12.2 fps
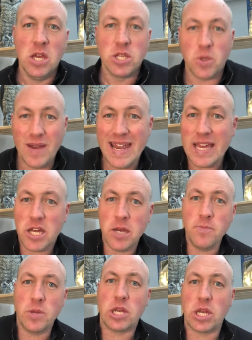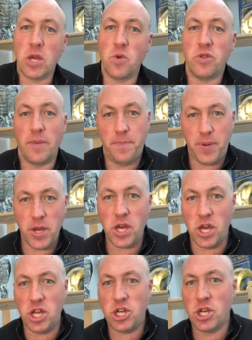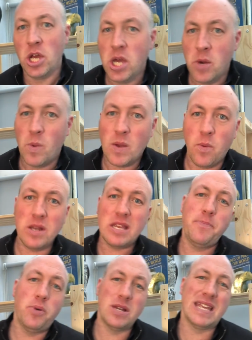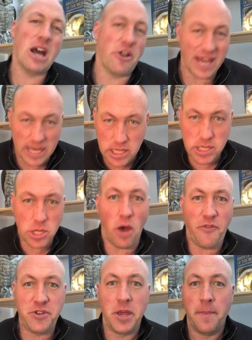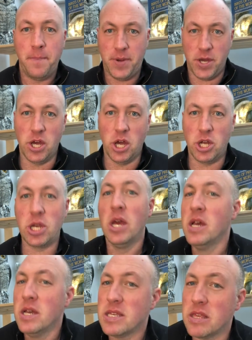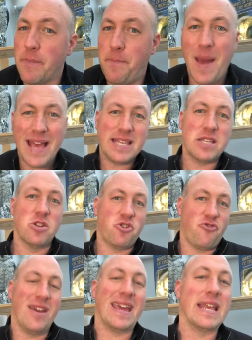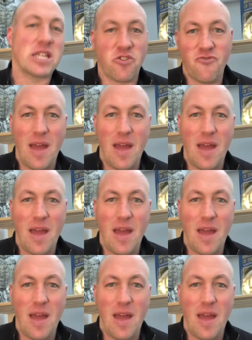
So when it comes to the perch, we want to put it on a soft perch so the best trick is to